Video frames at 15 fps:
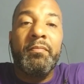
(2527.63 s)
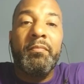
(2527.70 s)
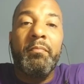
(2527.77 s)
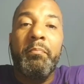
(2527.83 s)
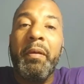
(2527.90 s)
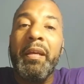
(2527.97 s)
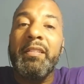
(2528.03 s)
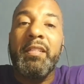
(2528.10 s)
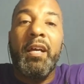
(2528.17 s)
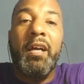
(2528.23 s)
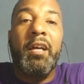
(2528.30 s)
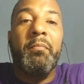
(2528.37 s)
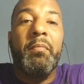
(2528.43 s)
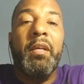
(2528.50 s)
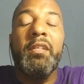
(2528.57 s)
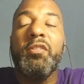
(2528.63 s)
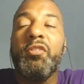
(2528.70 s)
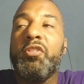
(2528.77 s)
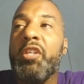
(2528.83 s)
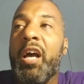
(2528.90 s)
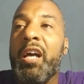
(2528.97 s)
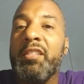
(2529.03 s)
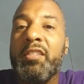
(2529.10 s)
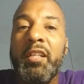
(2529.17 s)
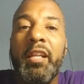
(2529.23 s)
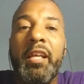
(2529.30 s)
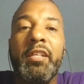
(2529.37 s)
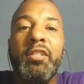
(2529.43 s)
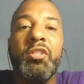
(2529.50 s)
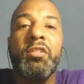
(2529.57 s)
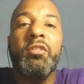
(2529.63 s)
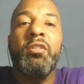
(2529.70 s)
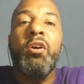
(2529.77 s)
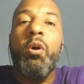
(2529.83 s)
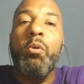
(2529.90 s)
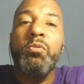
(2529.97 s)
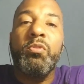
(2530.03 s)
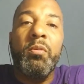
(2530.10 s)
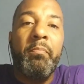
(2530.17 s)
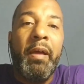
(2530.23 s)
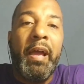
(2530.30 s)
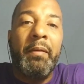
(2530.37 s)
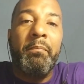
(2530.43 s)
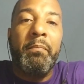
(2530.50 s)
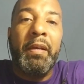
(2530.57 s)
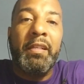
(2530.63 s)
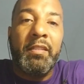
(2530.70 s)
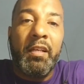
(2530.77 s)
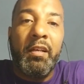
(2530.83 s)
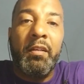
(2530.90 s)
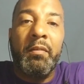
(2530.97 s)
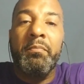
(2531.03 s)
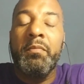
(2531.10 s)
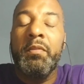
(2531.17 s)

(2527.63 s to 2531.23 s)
Big time. His shot selection holds him back big time.